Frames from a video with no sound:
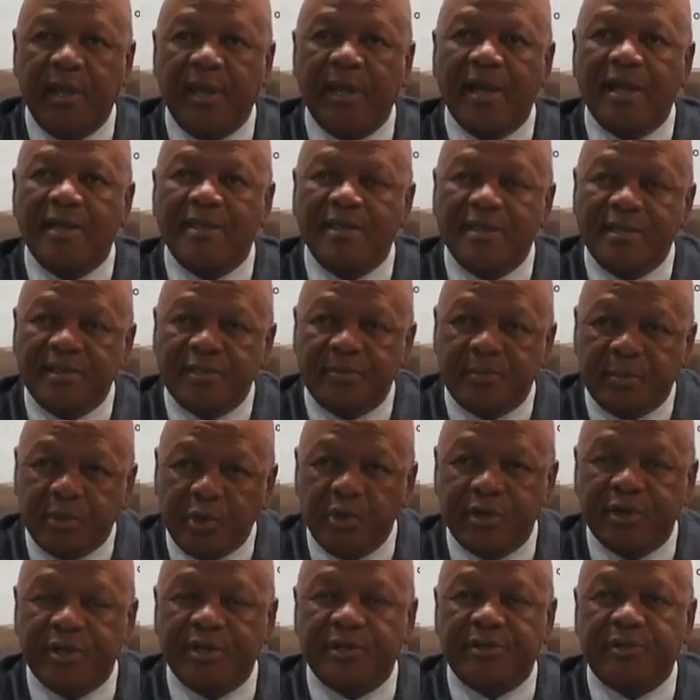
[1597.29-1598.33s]
and these
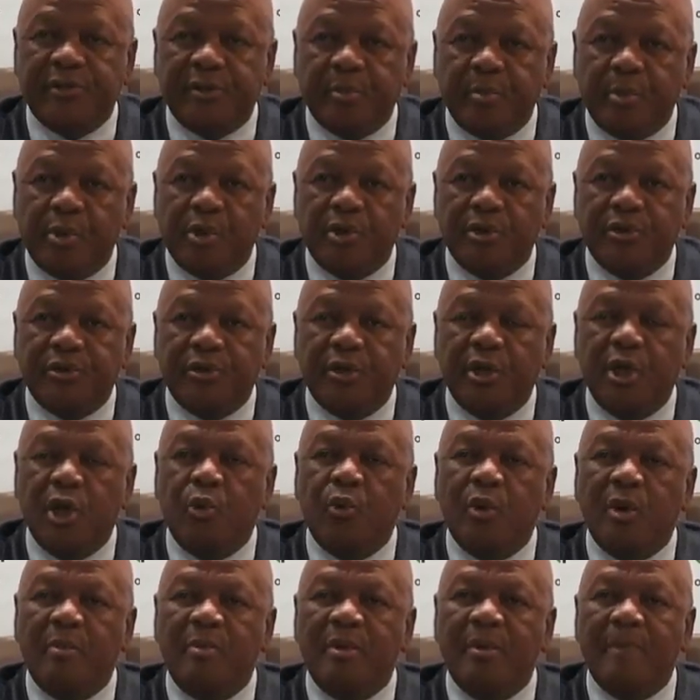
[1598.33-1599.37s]
progress reports
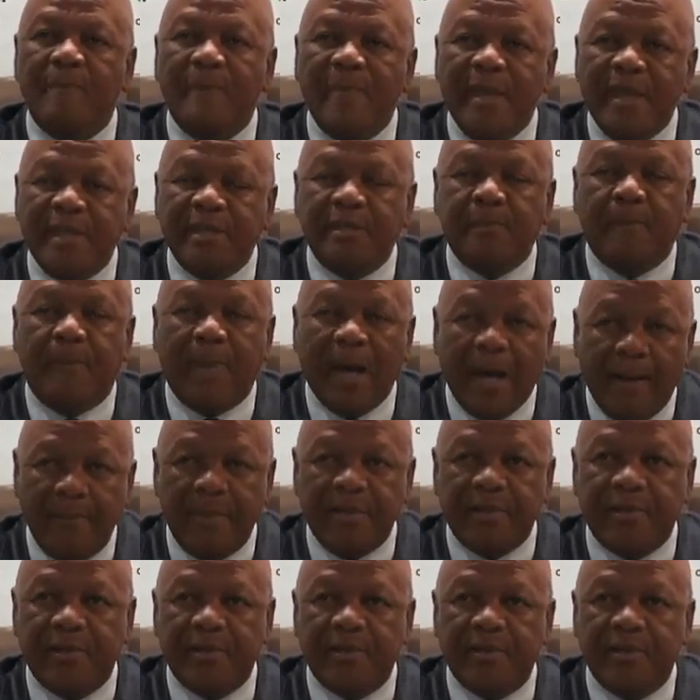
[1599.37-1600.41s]
will be made
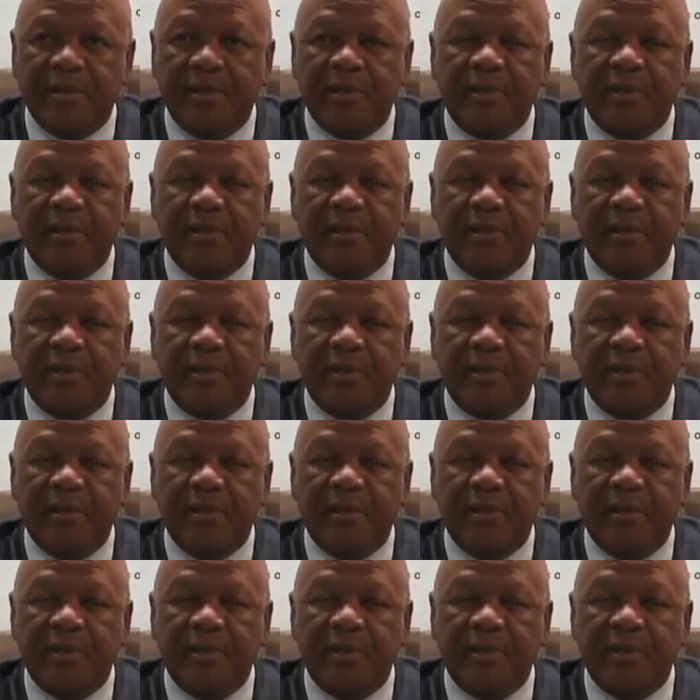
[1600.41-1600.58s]
public